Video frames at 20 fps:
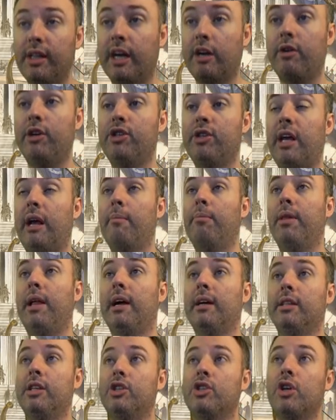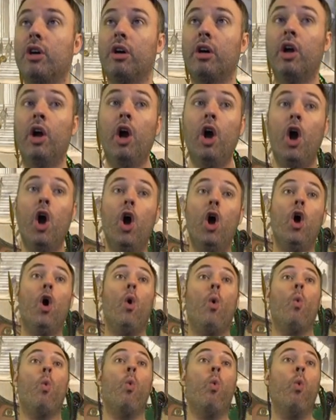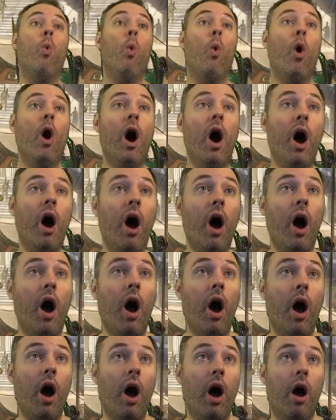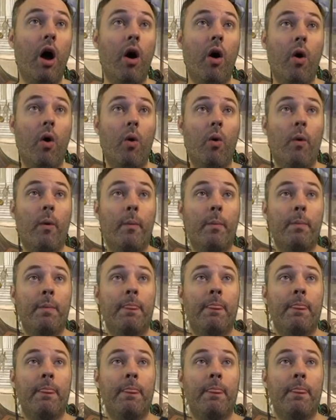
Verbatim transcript: That creature can't block this turn. Whoa!